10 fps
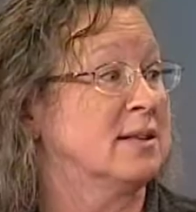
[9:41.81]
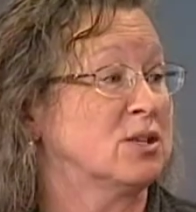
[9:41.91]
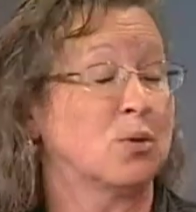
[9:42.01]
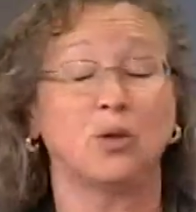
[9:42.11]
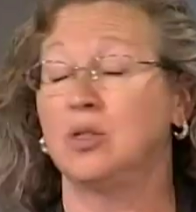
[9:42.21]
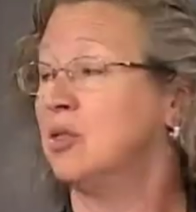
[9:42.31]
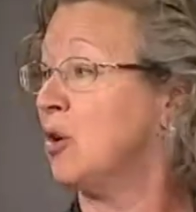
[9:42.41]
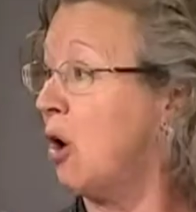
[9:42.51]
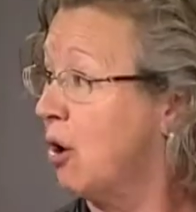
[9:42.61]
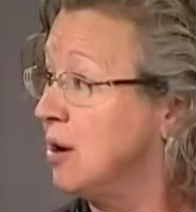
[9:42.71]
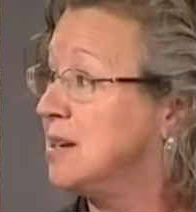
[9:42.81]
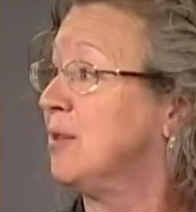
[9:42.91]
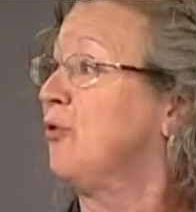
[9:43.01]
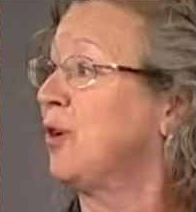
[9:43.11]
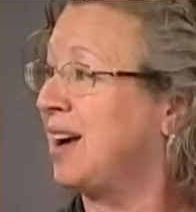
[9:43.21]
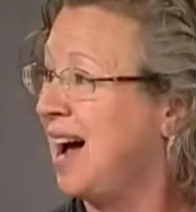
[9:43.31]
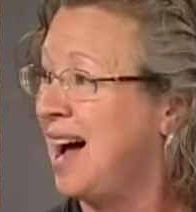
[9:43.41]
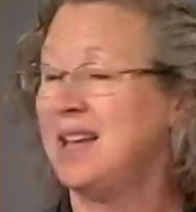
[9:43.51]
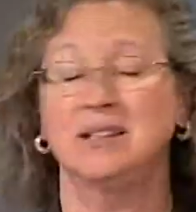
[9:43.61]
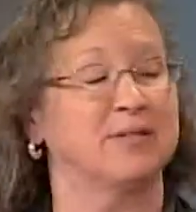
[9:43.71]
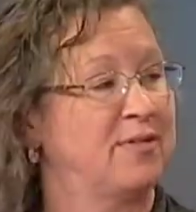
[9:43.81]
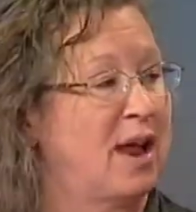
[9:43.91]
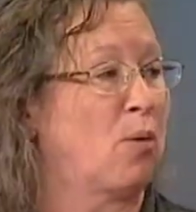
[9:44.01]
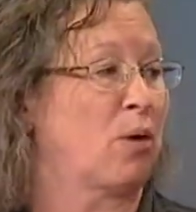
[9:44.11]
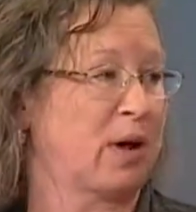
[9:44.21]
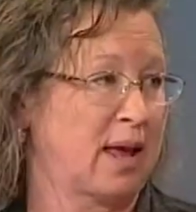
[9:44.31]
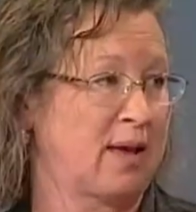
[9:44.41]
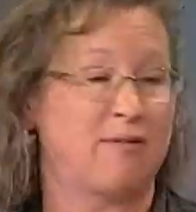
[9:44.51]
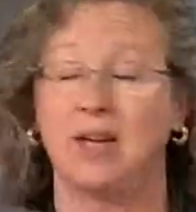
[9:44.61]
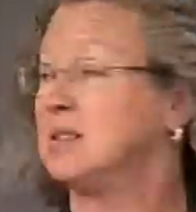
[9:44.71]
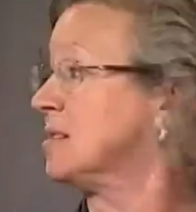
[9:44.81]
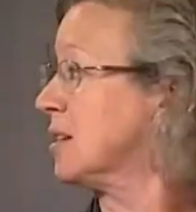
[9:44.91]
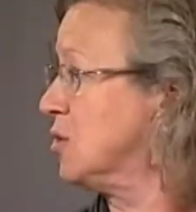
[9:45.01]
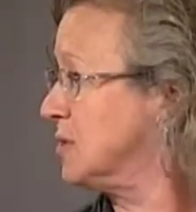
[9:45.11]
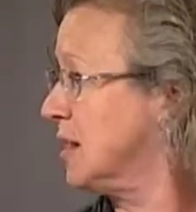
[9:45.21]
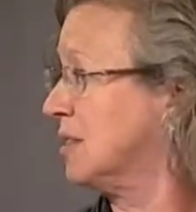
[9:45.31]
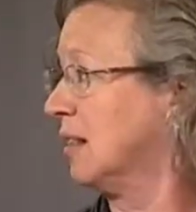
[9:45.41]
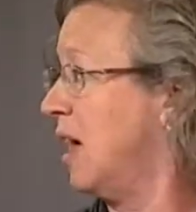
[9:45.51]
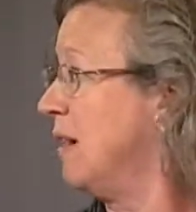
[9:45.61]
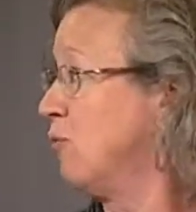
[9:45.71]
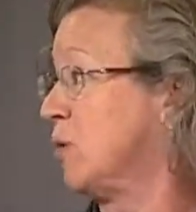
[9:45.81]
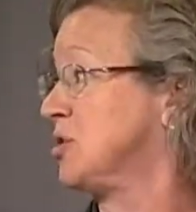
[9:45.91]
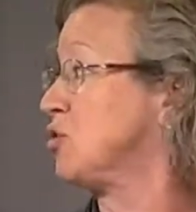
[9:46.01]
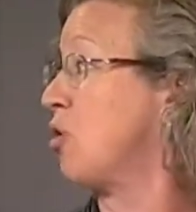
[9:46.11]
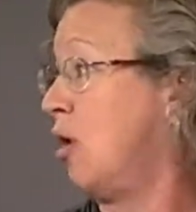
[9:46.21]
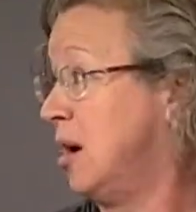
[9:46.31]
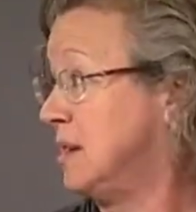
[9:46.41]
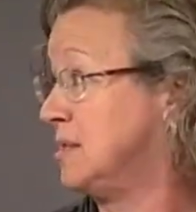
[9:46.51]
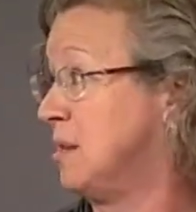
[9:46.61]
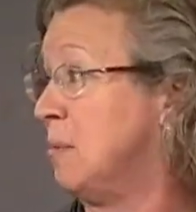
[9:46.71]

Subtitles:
And so there are different kinds of networking events. Like you said, the live ones are awesome,